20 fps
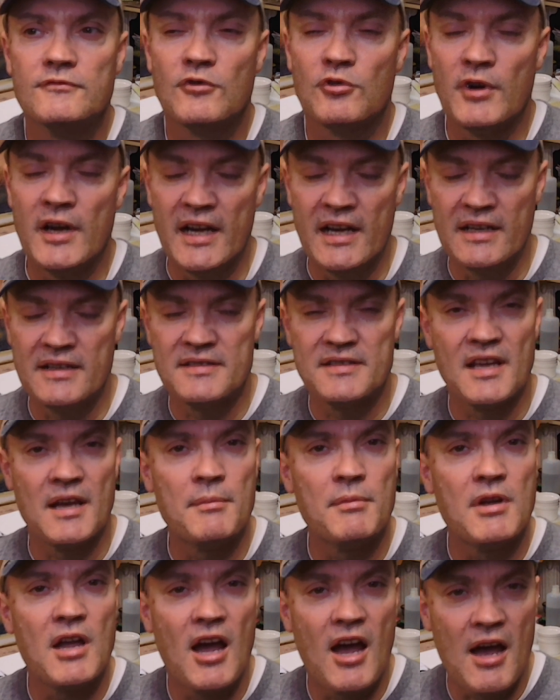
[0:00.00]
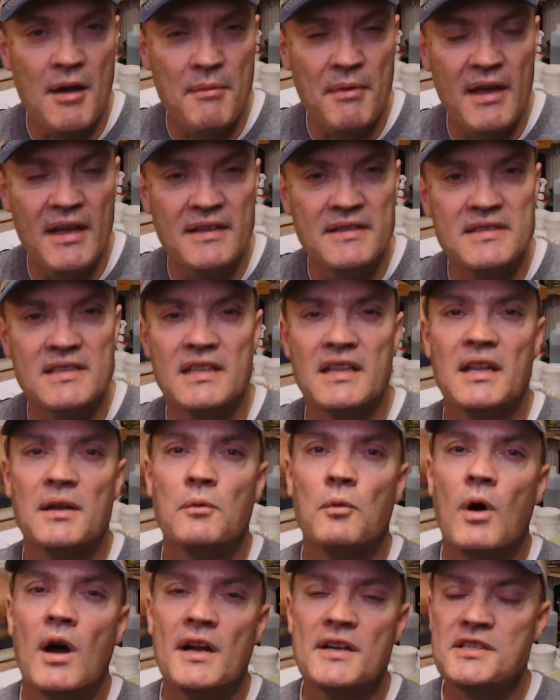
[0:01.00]
reading some comments and then
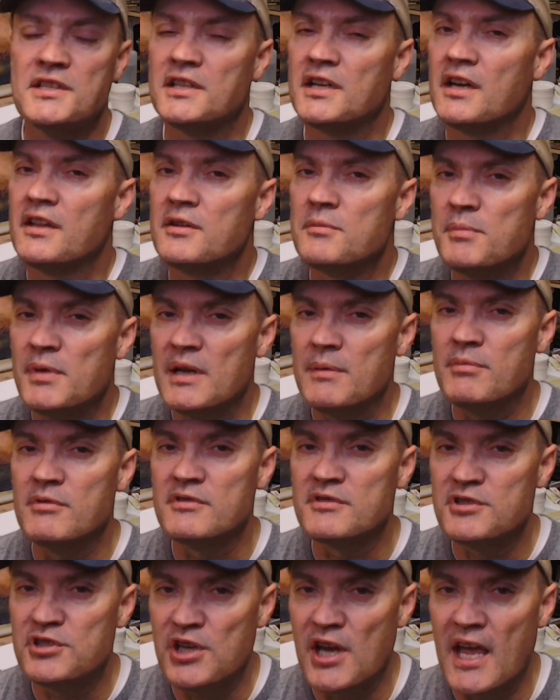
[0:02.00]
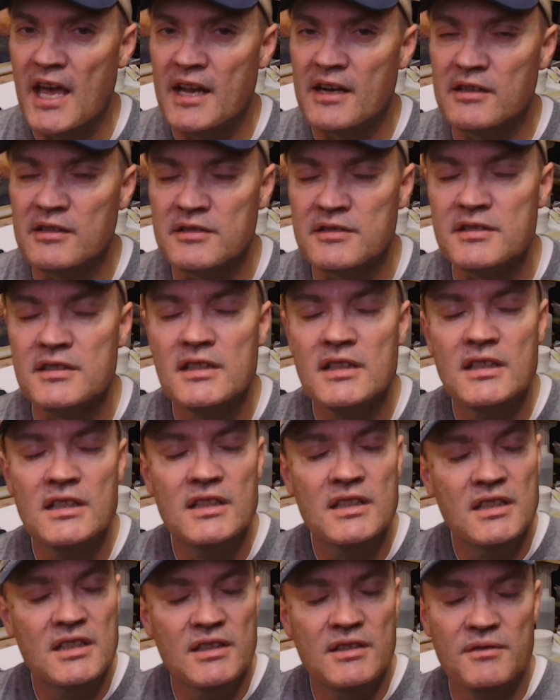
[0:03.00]
watching other people's channels
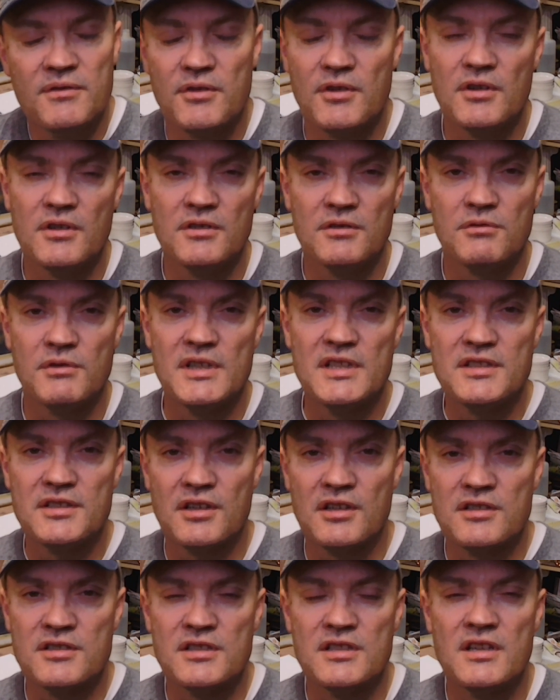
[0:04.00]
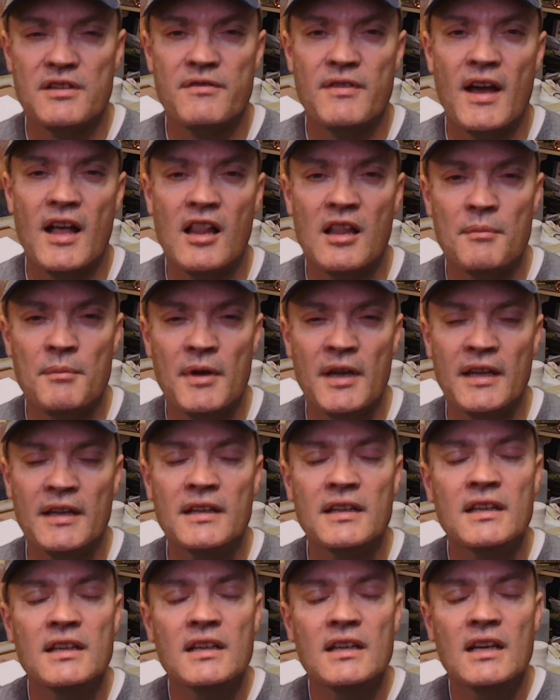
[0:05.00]
for research and development.
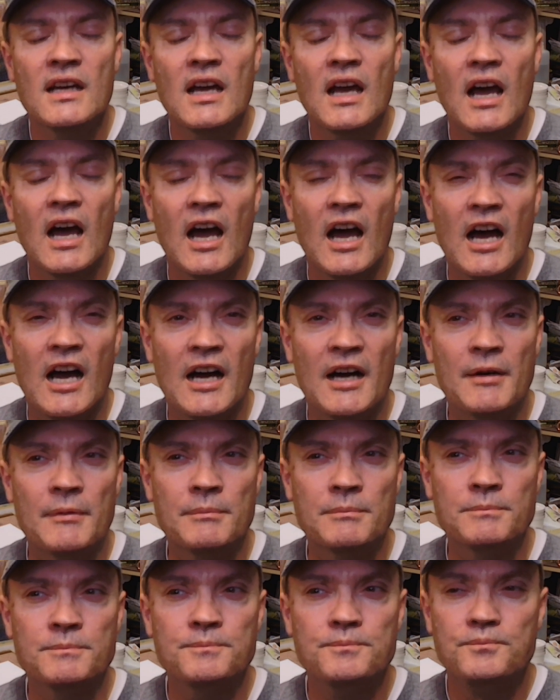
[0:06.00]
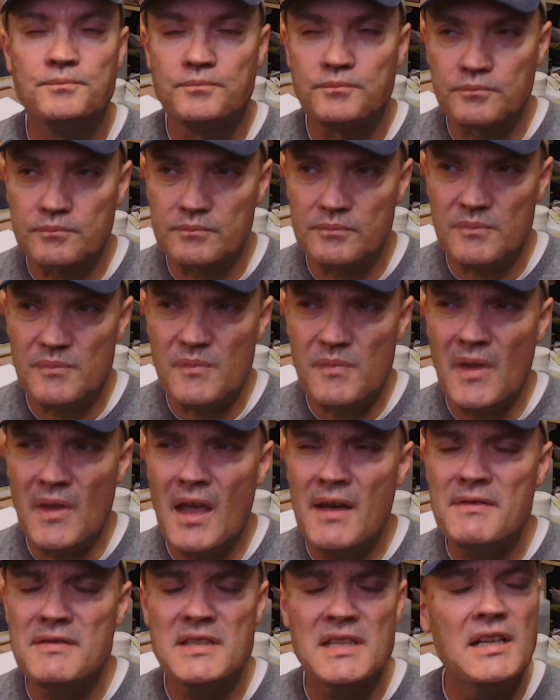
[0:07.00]
Um,
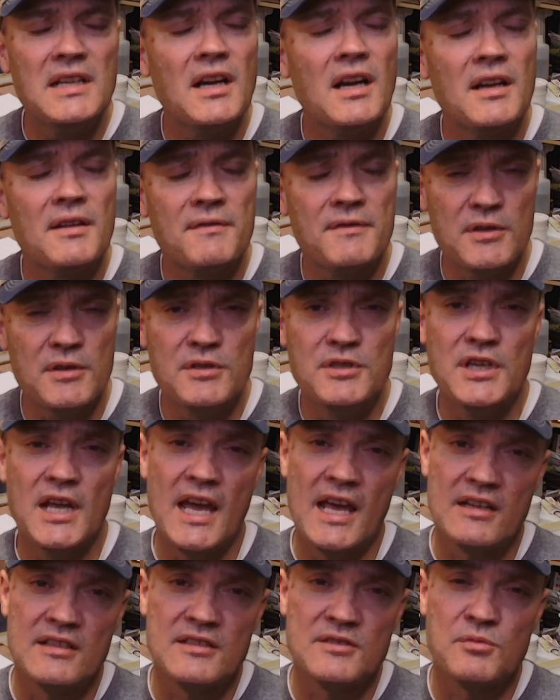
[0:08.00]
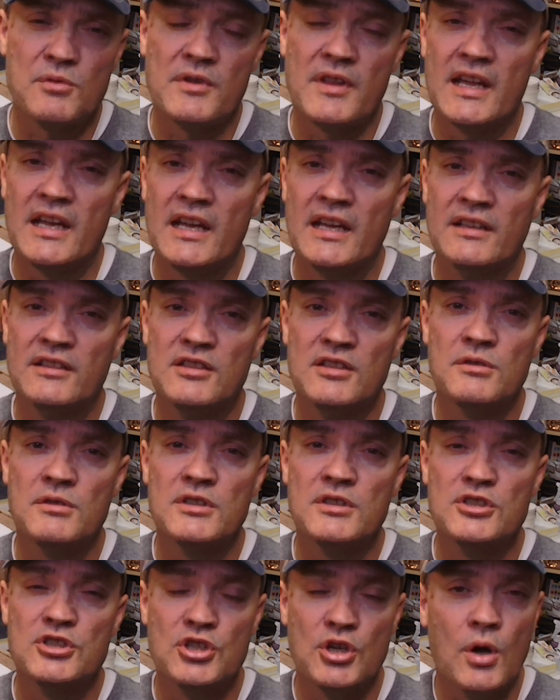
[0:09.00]
I've seen on a few channels where they do
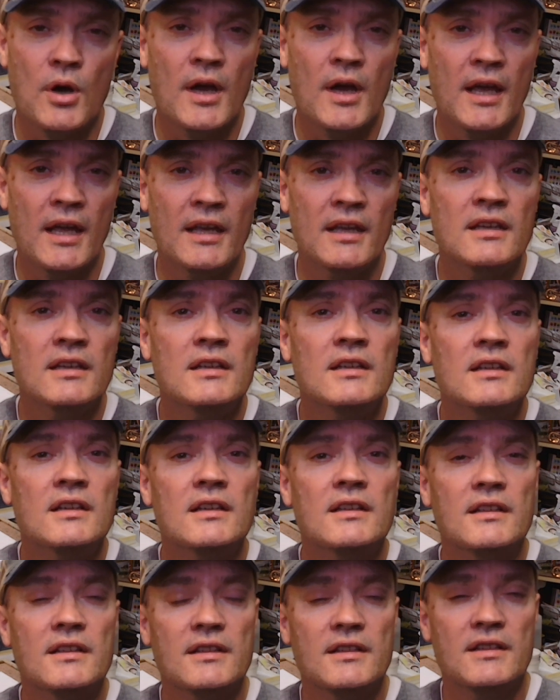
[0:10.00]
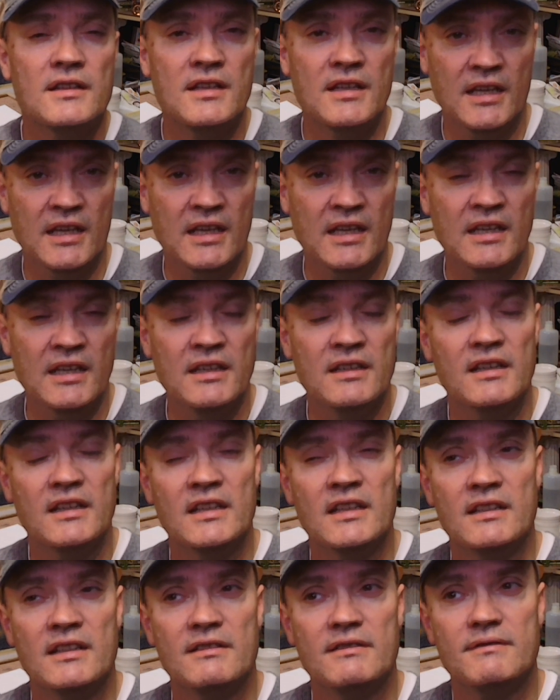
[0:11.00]
enjoy the
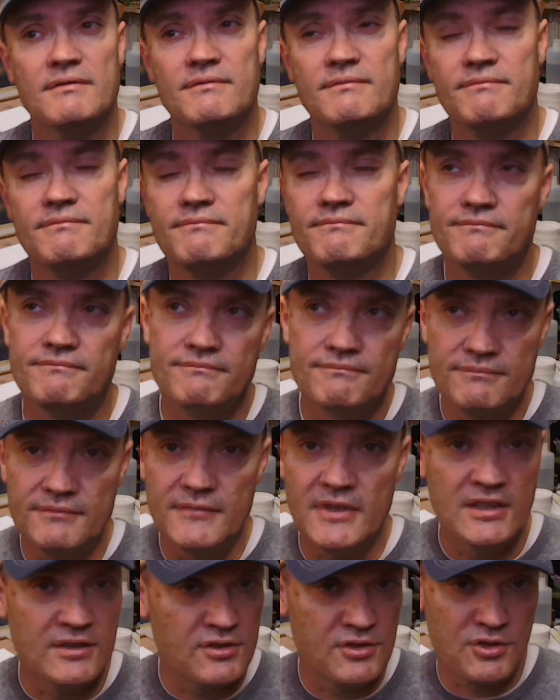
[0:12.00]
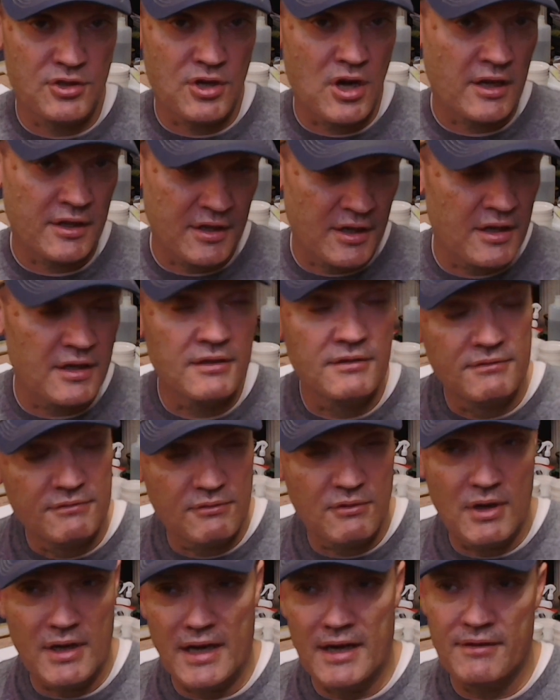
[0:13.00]
instructor,
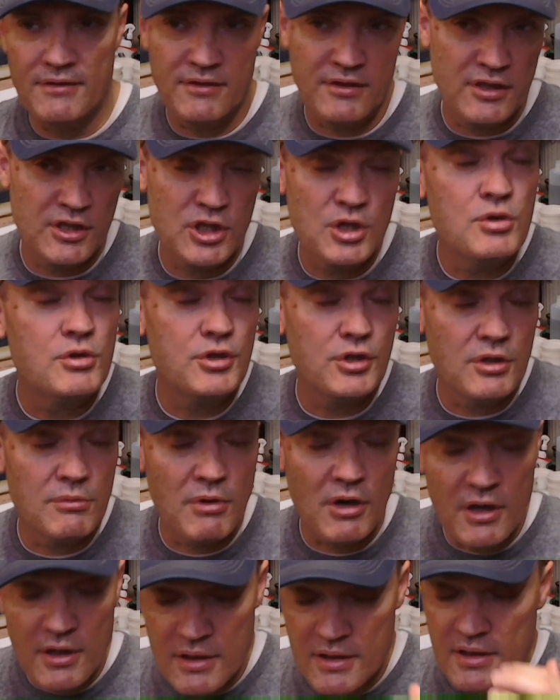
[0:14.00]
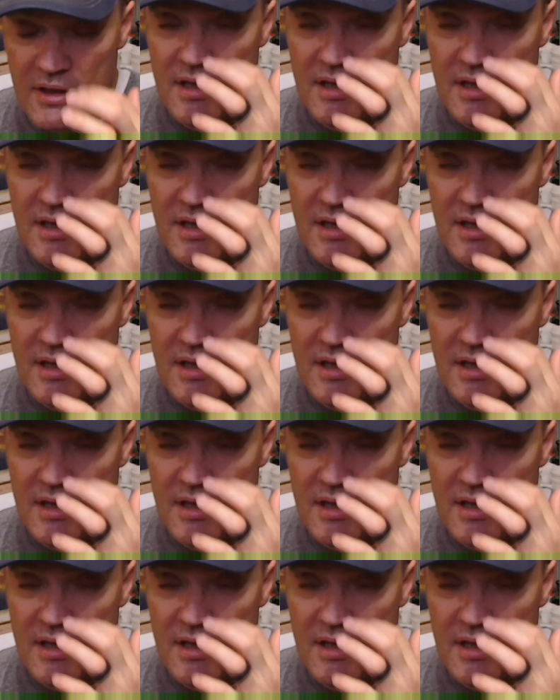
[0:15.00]
whatever, the YouTuber,